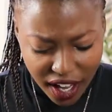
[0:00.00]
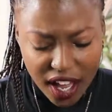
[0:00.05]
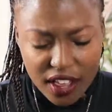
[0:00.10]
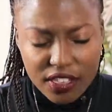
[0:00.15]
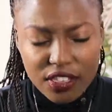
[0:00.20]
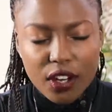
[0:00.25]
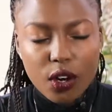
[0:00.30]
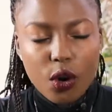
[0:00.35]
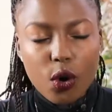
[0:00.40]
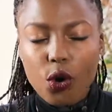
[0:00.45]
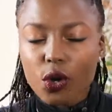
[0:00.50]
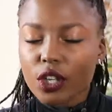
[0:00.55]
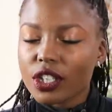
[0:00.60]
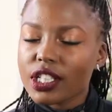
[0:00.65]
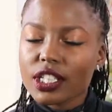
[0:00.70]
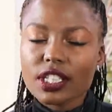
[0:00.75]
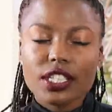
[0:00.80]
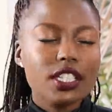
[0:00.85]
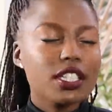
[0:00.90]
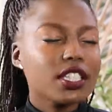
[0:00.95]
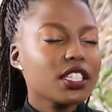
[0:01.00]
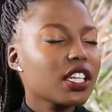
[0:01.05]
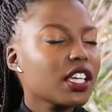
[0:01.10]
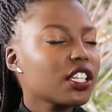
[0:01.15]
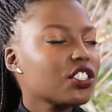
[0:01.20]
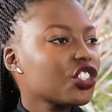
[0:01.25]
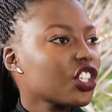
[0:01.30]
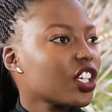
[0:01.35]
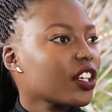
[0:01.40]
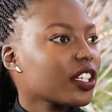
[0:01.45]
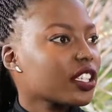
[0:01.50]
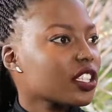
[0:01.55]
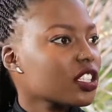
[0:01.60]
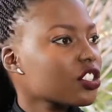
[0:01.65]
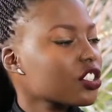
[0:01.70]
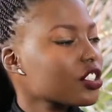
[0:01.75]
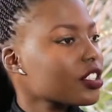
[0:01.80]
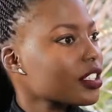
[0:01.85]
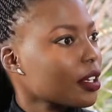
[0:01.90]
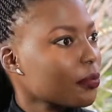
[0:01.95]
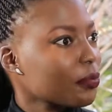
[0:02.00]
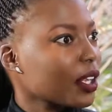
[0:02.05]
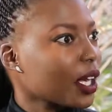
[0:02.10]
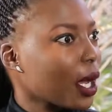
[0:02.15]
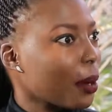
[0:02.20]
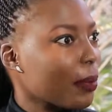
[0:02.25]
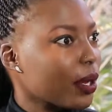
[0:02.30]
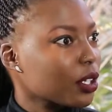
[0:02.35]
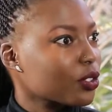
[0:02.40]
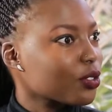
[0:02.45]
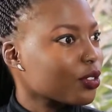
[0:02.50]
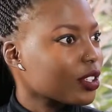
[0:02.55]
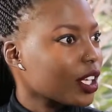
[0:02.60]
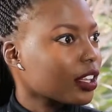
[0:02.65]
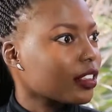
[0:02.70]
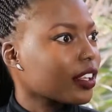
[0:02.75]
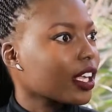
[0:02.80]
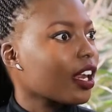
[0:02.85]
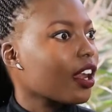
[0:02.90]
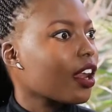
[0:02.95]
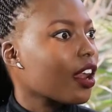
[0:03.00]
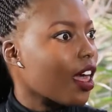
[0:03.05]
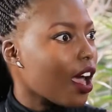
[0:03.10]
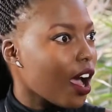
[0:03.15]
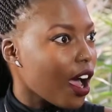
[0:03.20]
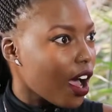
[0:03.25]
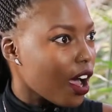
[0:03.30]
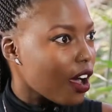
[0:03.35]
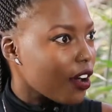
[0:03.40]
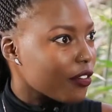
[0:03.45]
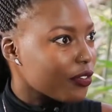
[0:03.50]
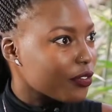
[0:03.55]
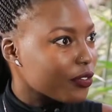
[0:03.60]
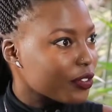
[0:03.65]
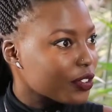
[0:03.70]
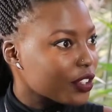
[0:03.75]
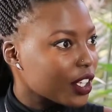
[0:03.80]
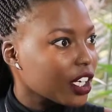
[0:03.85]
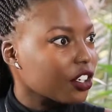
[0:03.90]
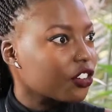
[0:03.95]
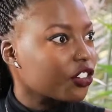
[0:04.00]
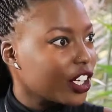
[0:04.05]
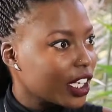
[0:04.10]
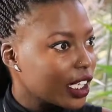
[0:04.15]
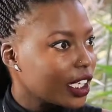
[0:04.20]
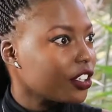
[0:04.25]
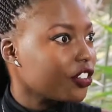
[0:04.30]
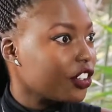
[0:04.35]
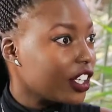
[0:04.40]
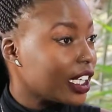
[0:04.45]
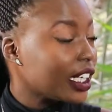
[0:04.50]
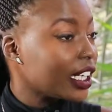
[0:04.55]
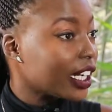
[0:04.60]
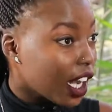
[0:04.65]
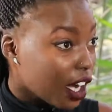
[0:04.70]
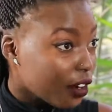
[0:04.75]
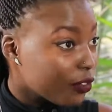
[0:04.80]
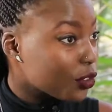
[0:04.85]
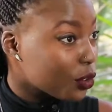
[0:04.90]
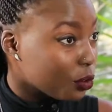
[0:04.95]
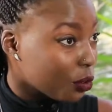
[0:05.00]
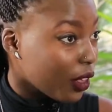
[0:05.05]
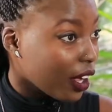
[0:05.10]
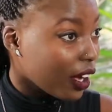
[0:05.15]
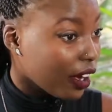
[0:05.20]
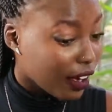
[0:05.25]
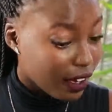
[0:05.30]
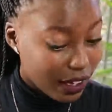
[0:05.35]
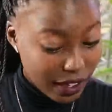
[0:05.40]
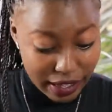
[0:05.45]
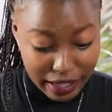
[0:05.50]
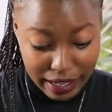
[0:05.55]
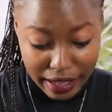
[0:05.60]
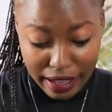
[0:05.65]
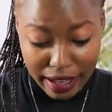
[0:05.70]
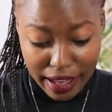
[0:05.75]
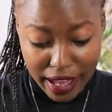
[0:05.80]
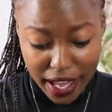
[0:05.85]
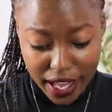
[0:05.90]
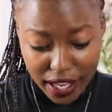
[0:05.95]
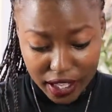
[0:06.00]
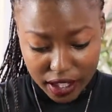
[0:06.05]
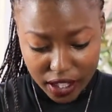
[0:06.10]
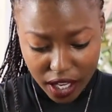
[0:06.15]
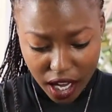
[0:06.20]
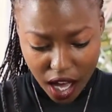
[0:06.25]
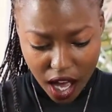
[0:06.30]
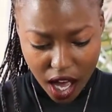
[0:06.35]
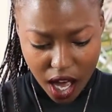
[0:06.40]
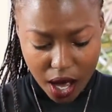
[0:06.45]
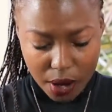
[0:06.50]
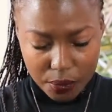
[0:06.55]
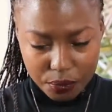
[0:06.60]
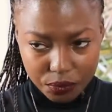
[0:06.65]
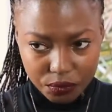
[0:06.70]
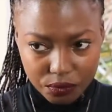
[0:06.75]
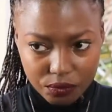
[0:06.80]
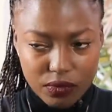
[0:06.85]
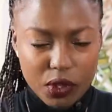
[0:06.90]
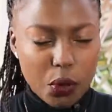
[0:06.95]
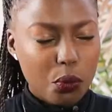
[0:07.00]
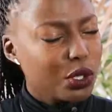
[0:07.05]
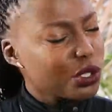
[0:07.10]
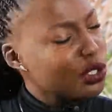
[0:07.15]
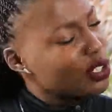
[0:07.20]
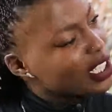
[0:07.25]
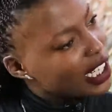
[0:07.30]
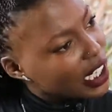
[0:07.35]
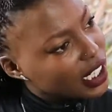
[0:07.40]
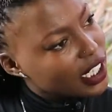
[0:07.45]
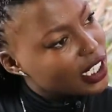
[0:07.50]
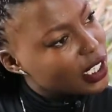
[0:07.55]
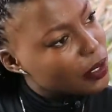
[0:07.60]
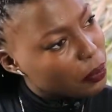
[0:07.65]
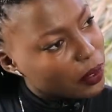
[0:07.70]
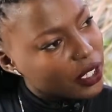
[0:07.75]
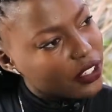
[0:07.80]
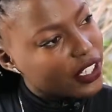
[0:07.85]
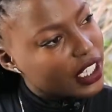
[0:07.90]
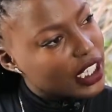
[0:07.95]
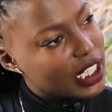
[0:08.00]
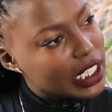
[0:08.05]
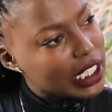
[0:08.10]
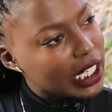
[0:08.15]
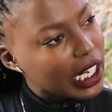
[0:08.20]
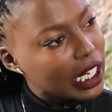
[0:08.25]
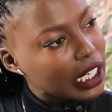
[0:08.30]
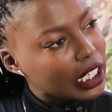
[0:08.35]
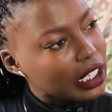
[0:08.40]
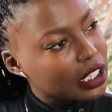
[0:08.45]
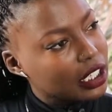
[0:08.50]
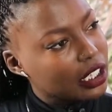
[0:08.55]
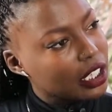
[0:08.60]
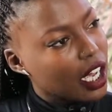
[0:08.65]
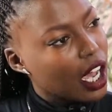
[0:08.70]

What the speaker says: And the audiences in Nigeria, there's just something about you that they love. They really, really love you there. And what was that experience like?